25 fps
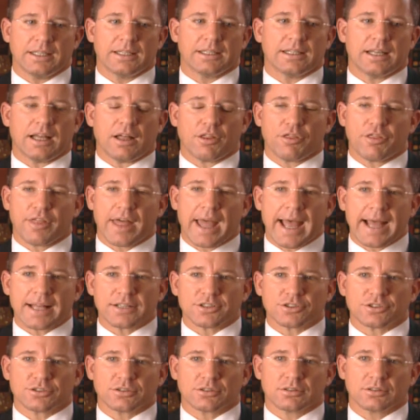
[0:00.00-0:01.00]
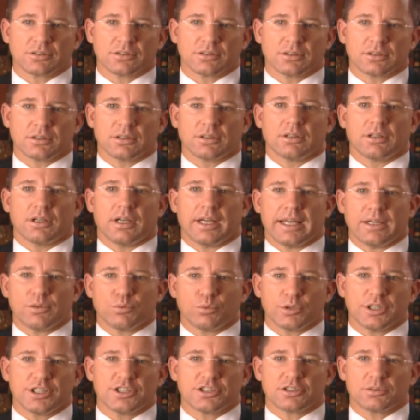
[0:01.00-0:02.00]
Now that's a
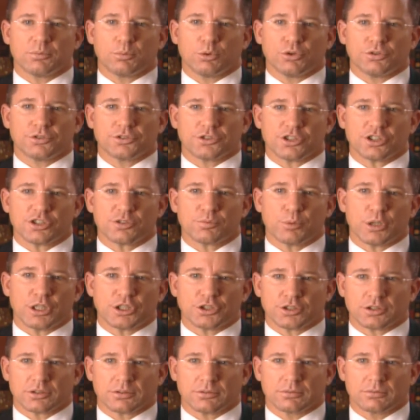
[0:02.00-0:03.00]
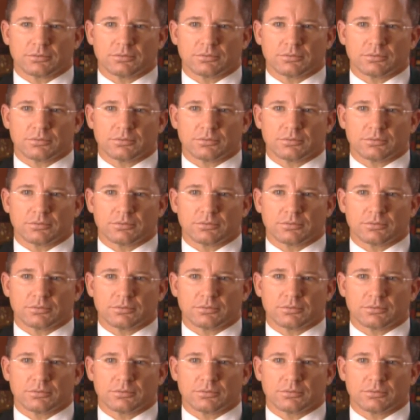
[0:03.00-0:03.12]
reasonable suspicion.